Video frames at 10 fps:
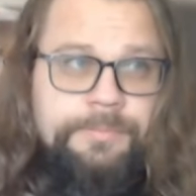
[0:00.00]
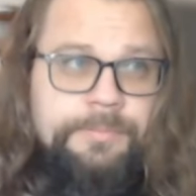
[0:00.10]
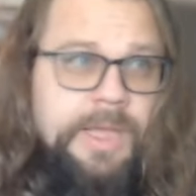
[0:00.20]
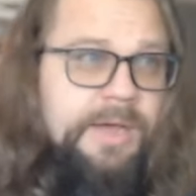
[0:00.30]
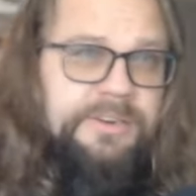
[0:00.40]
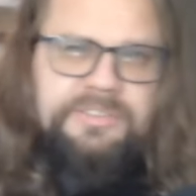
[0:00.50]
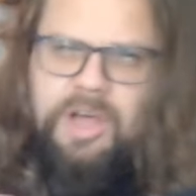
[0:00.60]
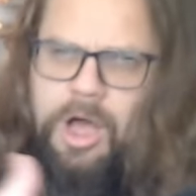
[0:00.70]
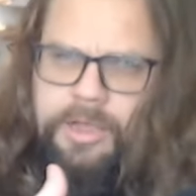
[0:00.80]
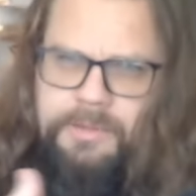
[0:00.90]
how to
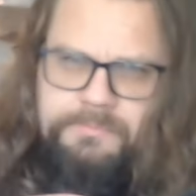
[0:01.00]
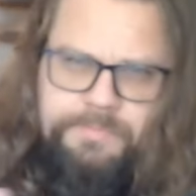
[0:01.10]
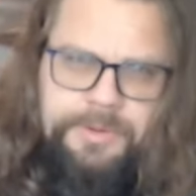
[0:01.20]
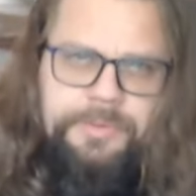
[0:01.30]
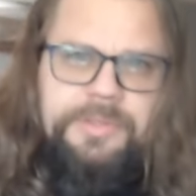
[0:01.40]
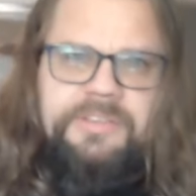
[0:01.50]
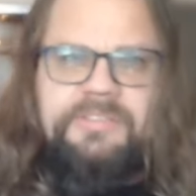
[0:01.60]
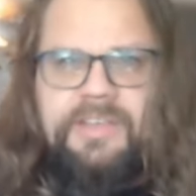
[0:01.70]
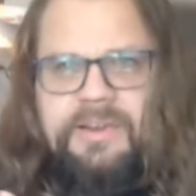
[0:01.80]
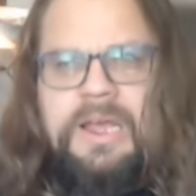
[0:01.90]
talk and build this
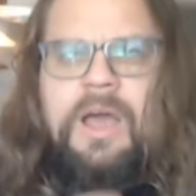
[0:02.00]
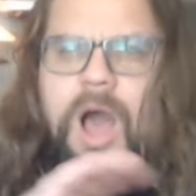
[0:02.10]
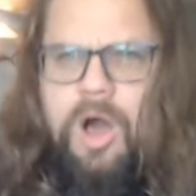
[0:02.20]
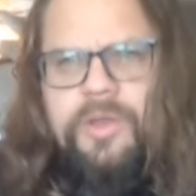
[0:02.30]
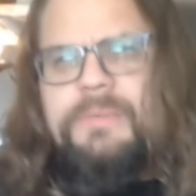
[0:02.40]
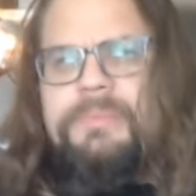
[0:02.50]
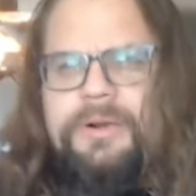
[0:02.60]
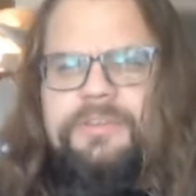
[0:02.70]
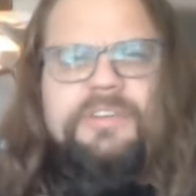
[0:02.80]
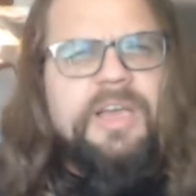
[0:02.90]
in. I'll get better
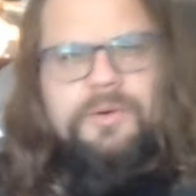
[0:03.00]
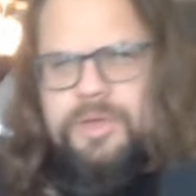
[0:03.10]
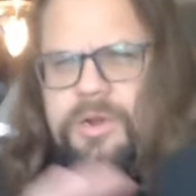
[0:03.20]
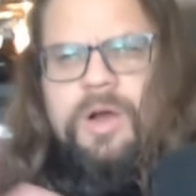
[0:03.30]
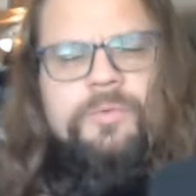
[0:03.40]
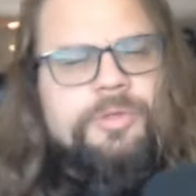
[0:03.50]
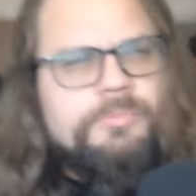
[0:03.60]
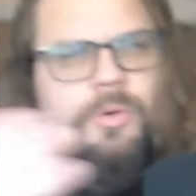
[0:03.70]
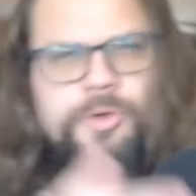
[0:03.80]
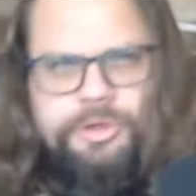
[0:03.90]
as I go. You know, the
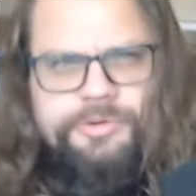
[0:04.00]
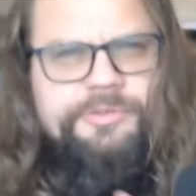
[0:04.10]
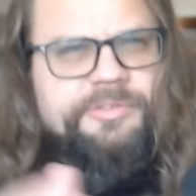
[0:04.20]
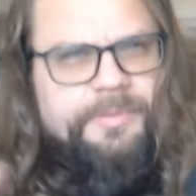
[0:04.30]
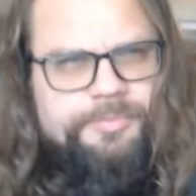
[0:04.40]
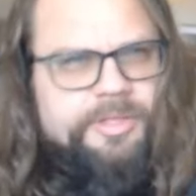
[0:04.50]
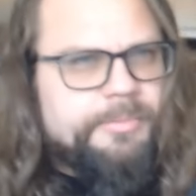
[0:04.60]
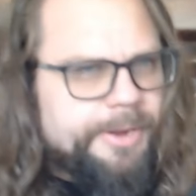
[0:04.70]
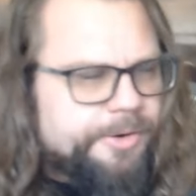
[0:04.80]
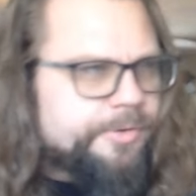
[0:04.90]
more you do something, the
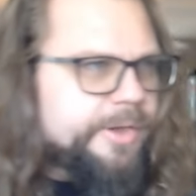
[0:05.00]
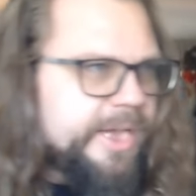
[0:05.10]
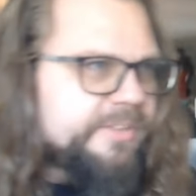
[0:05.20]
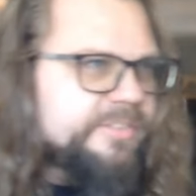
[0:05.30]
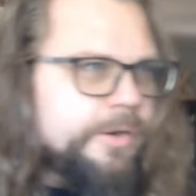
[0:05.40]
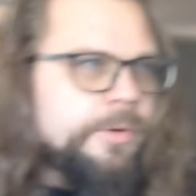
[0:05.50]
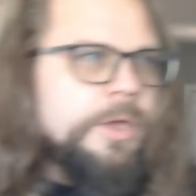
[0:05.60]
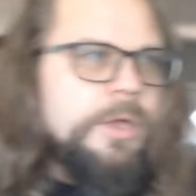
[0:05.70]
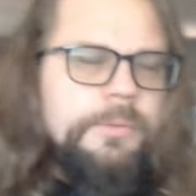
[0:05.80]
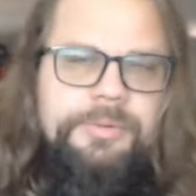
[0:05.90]
better you get. So
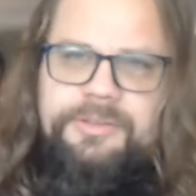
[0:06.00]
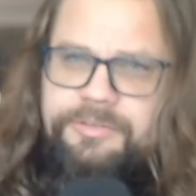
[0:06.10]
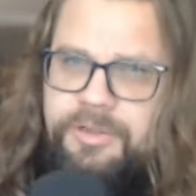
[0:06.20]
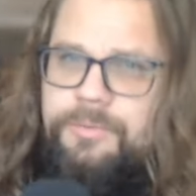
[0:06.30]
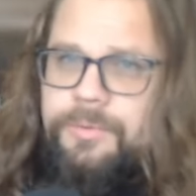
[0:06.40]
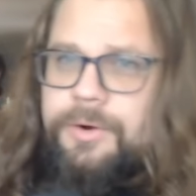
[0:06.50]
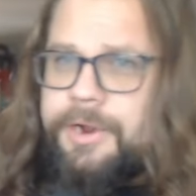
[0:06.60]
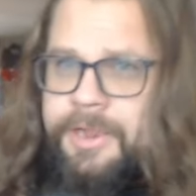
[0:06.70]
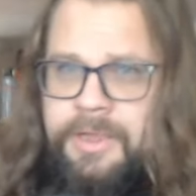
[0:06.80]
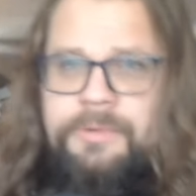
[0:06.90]
please don't
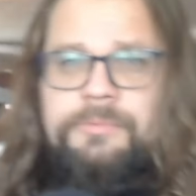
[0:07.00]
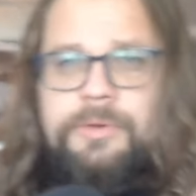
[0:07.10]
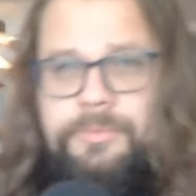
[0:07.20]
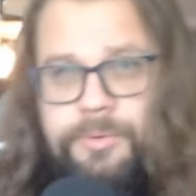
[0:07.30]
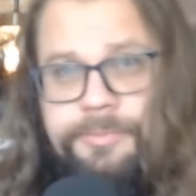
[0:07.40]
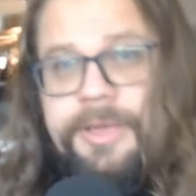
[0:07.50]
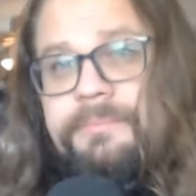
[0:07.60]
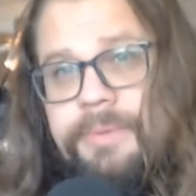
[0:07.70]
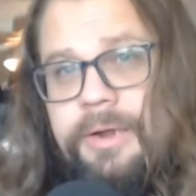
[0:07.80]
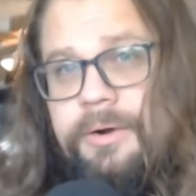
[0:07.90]
worry. It will get
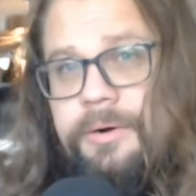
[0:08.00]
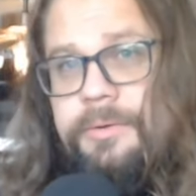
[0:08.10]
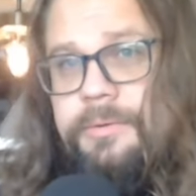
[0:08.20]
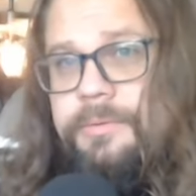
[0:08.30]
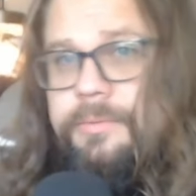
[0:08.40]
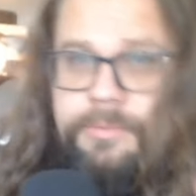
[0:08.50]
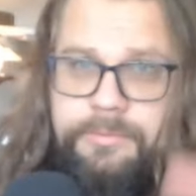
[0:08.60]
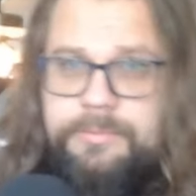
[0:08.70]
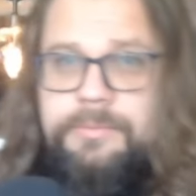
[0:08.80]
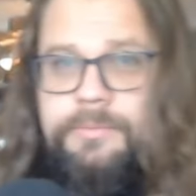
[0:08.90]
better.
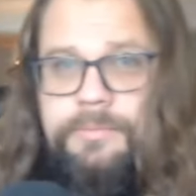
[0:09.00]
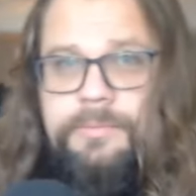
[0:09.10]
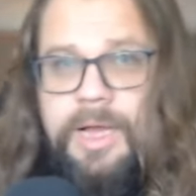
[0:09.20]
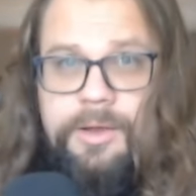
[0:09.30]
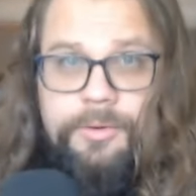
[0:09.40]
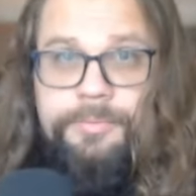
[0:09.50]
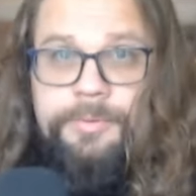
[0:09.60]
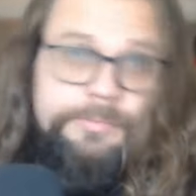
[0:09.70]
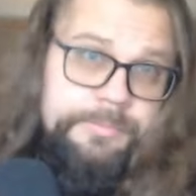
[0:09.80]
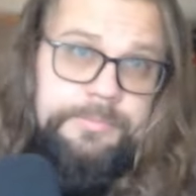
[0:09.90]
I hope.
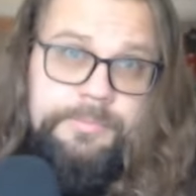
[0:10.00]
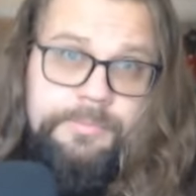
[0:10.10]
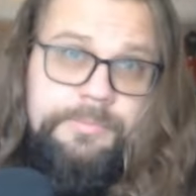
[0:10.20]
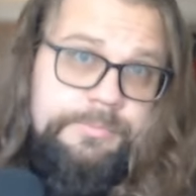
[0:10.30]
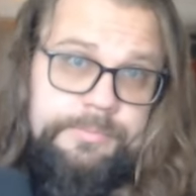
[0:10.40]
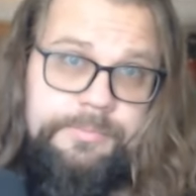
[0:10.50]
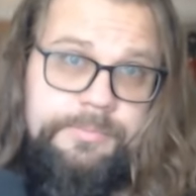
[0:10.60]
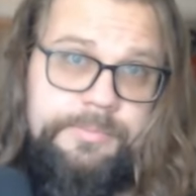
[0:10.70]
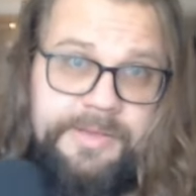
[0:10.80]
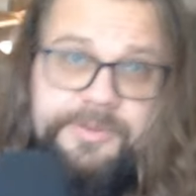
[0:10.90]

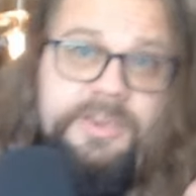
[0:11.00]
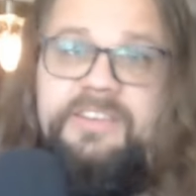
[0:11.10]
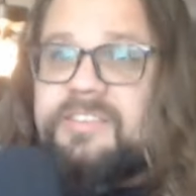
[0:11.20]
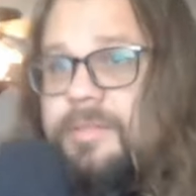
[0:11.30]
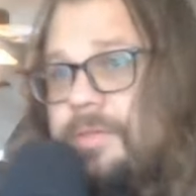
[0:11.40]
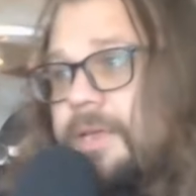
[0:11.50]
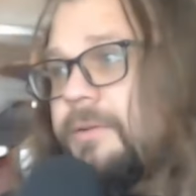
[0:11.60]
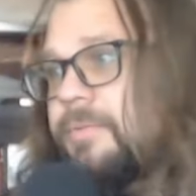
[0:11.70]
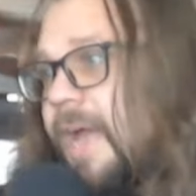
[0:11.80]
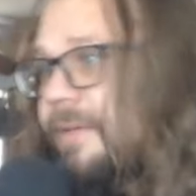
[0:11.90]
If it doesn't, then
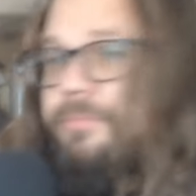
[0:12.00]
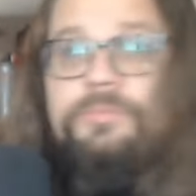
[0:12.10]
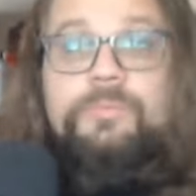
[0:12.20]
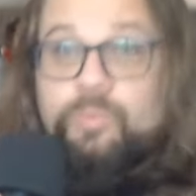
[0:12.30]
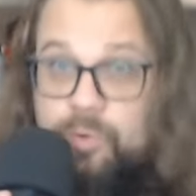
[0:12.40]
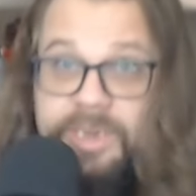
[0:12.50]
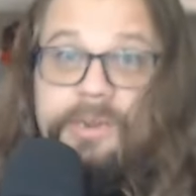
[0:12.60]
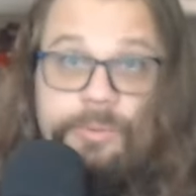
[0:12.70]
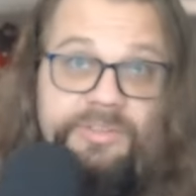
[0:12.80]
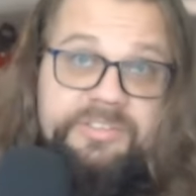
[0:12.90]
that really
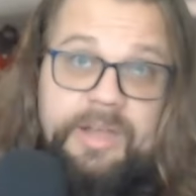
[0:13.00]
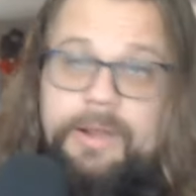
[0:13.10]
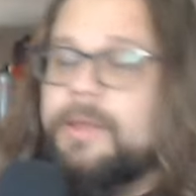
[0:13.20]
would suck.